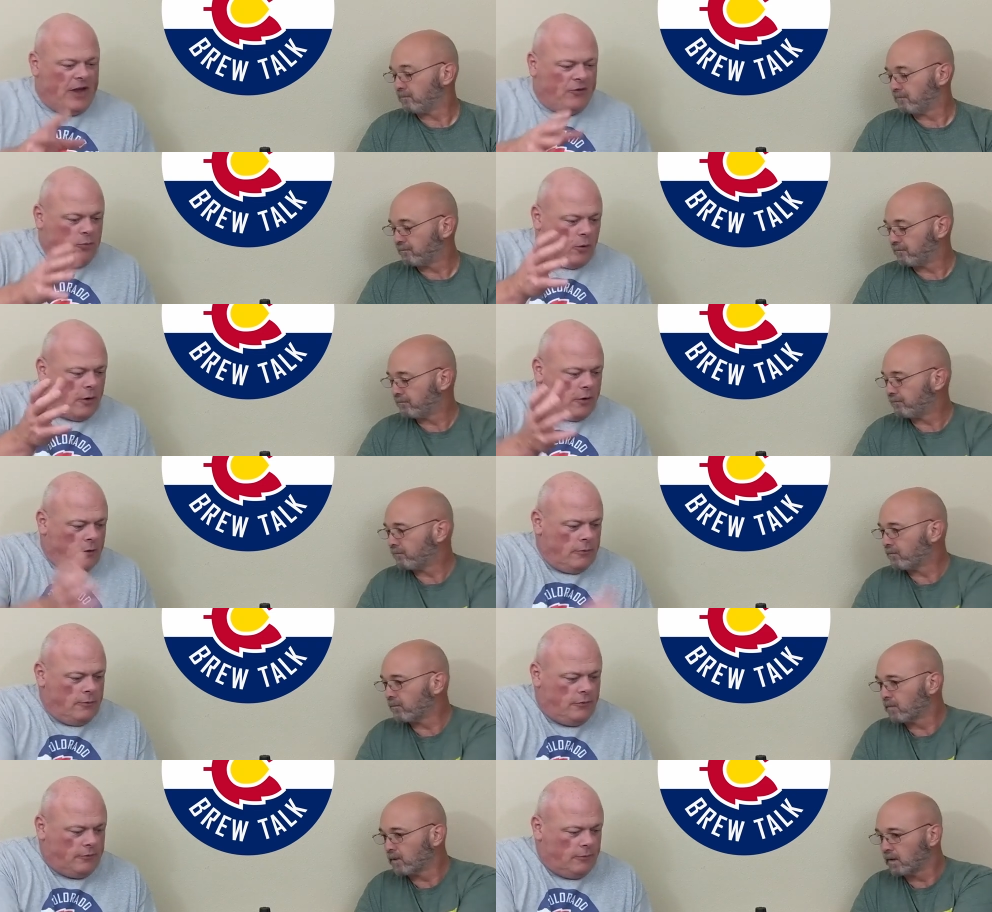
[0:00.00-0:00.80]
Speaker 1: mash
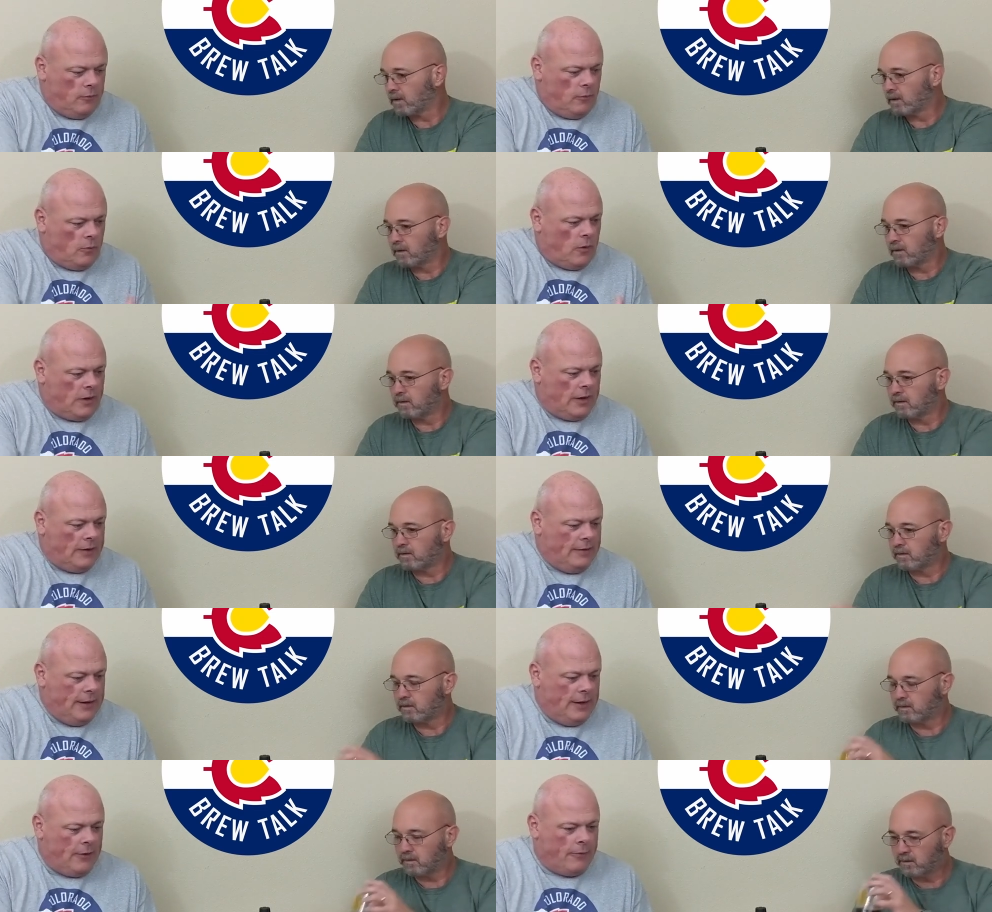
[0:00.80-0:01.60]
water, one
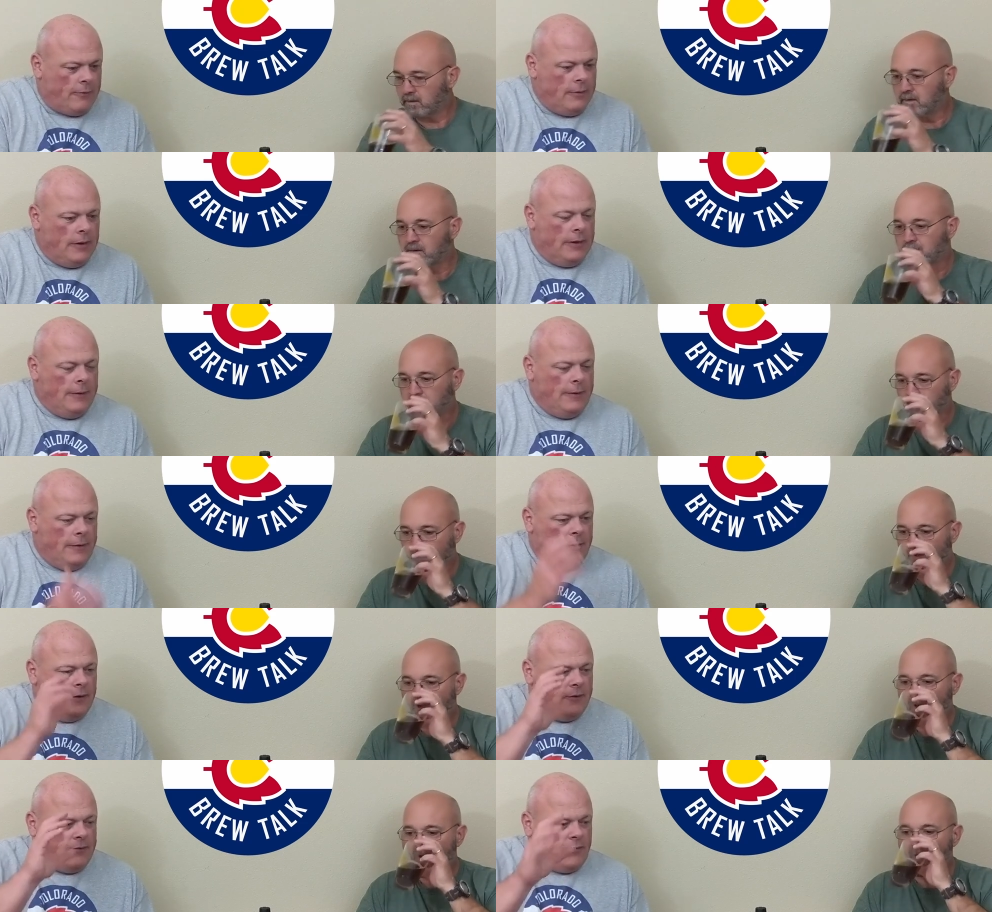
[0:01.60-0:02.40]
container,
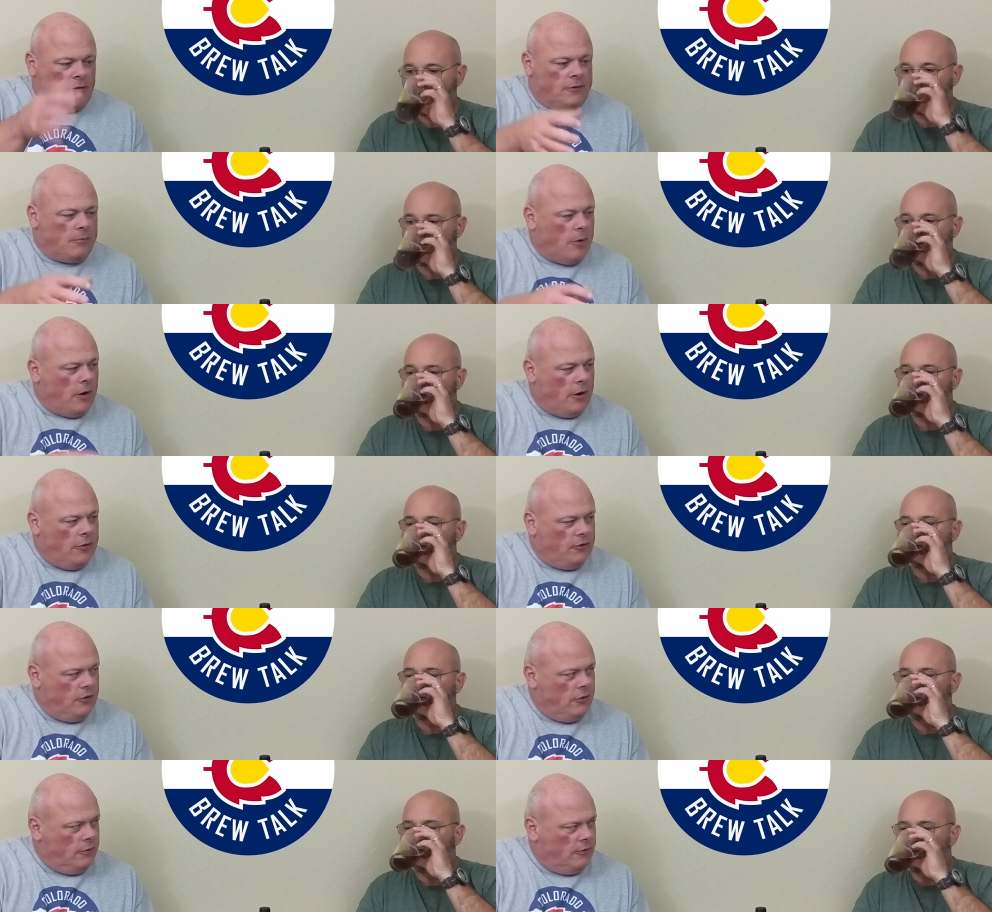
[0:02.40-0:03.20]
first
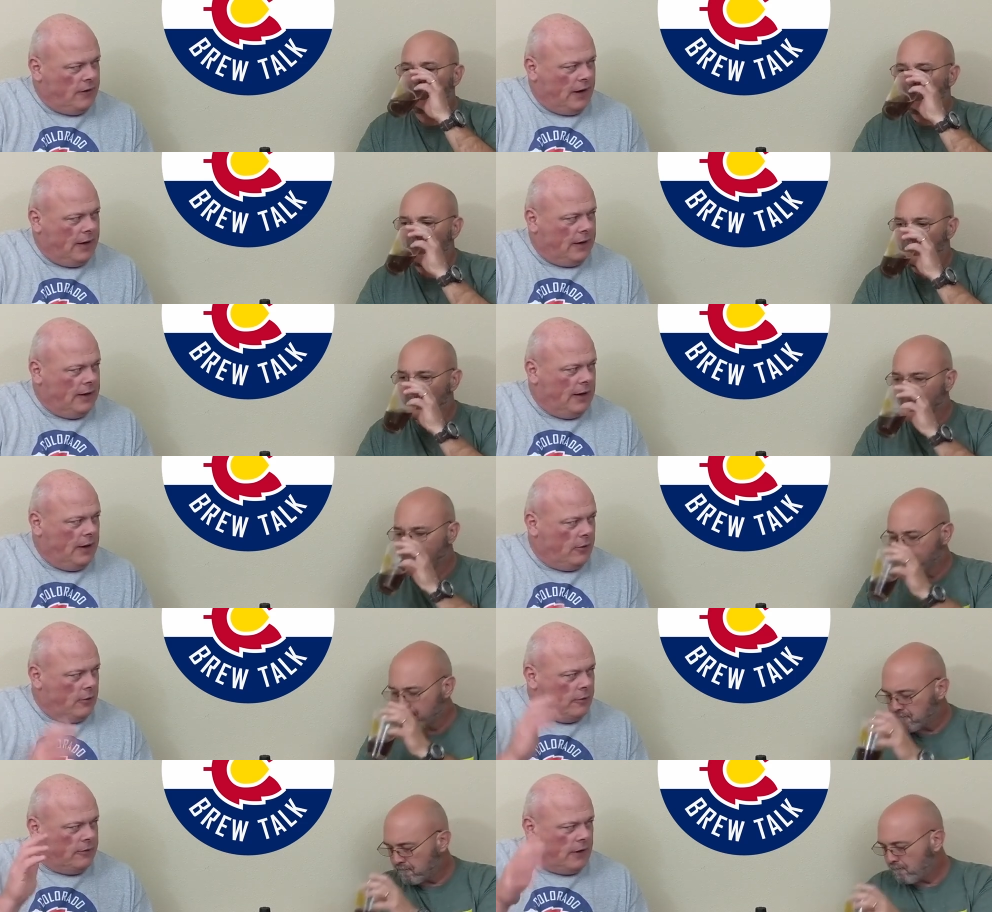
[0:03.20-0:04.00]
sparge, second
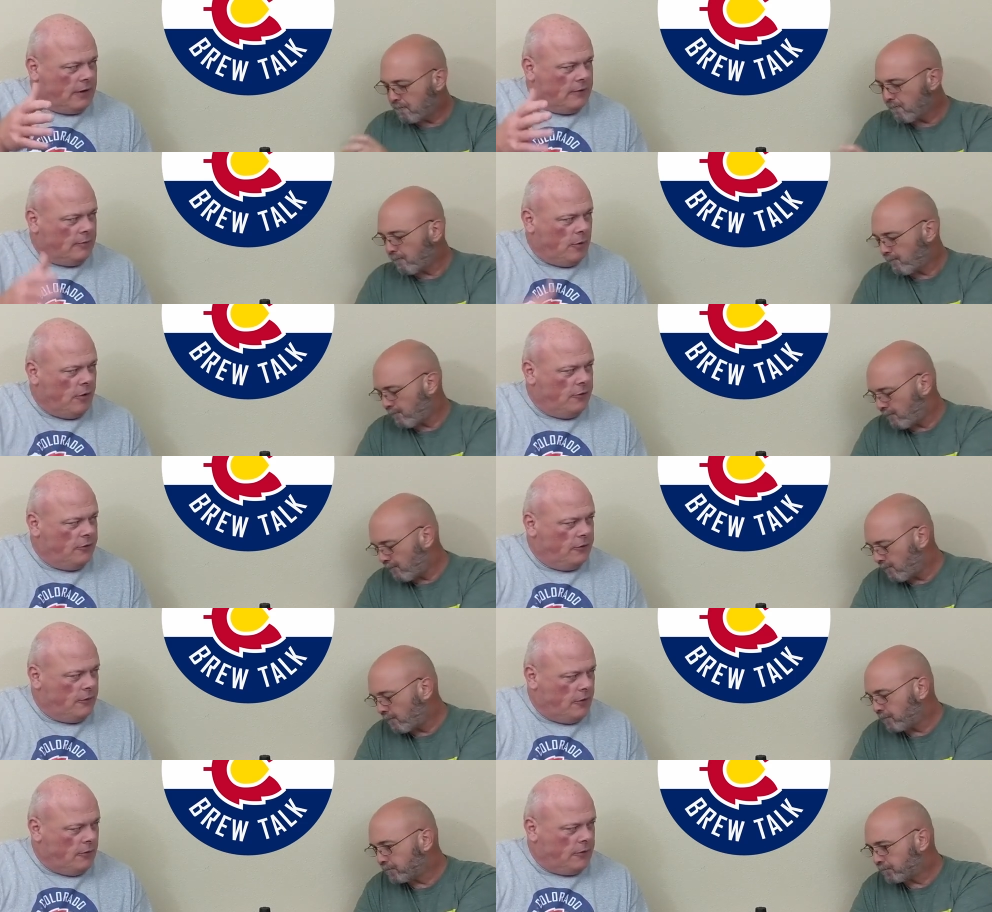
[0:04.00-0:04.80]
container, second sparge,
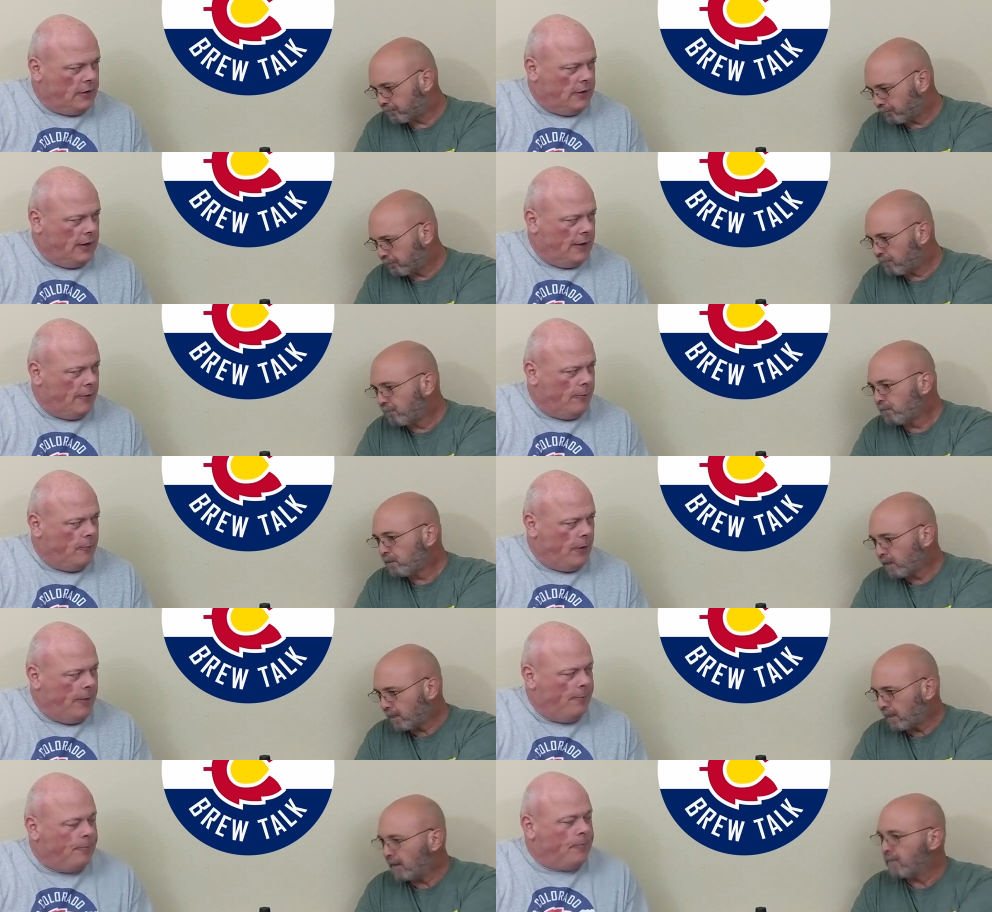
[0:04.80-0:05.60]
third container,
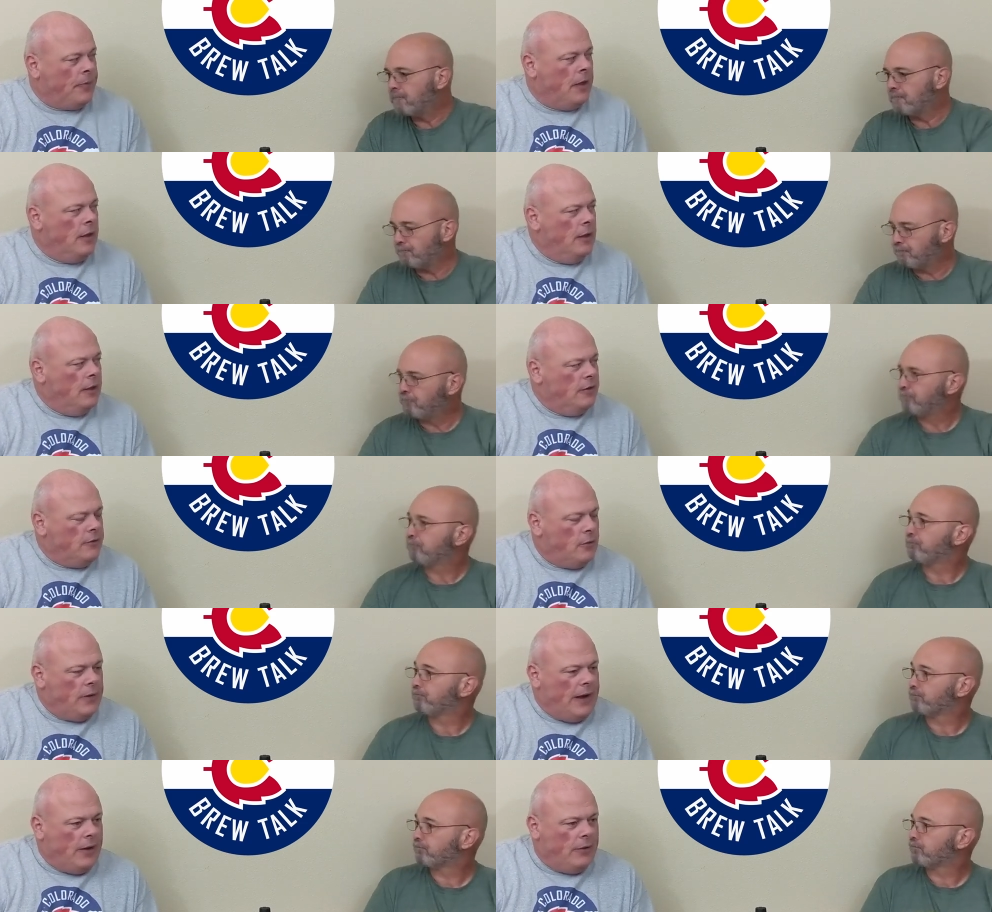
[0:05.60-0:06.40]
right? Mm -hmm.
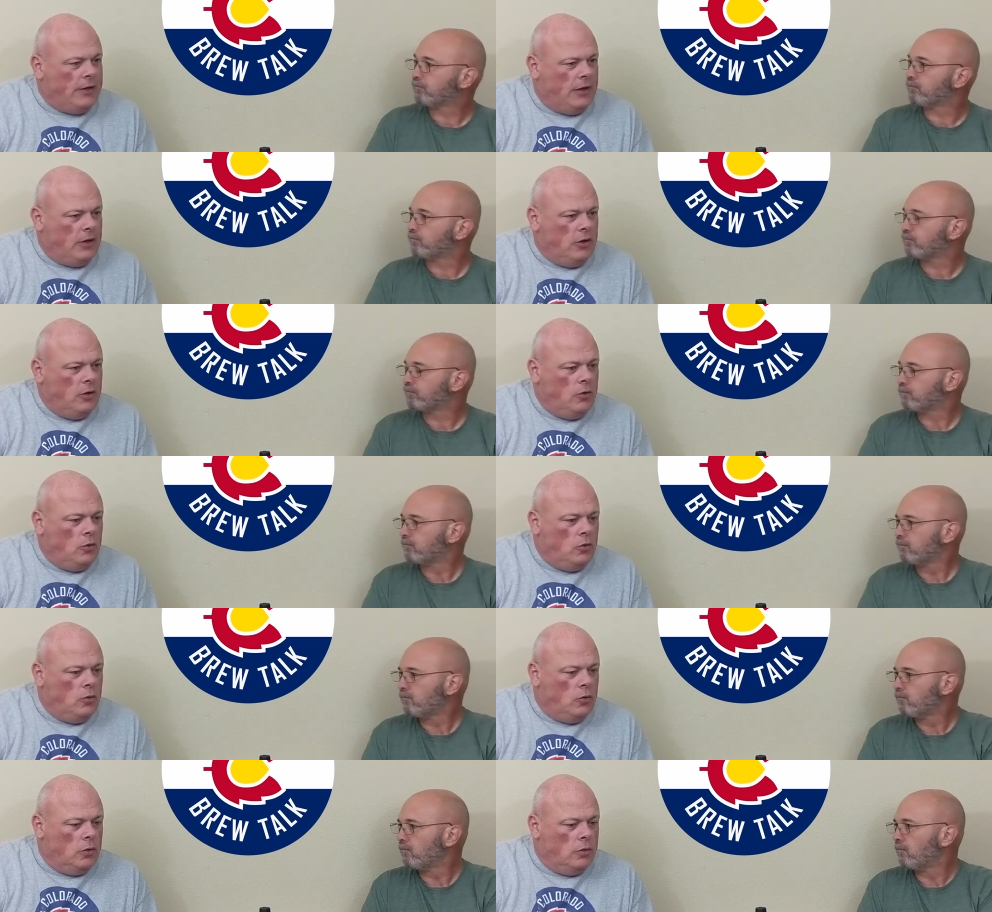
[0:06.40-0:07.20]
So now did
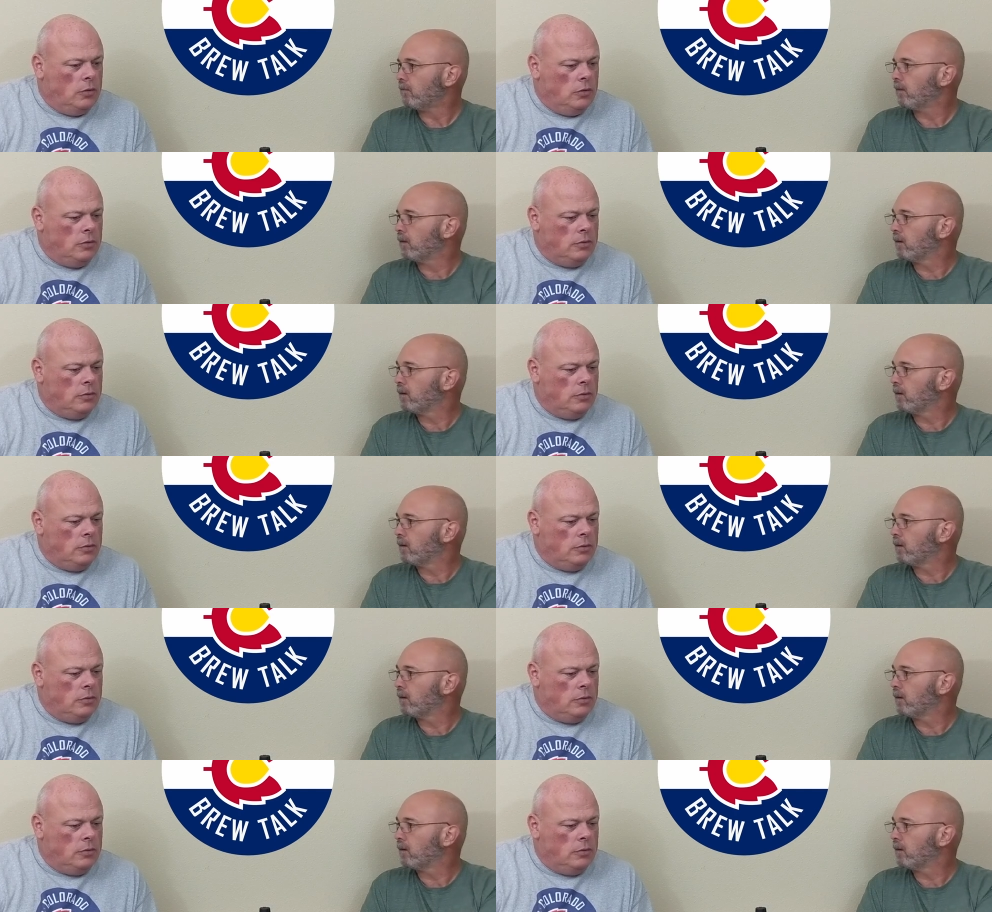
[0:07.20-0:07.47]
you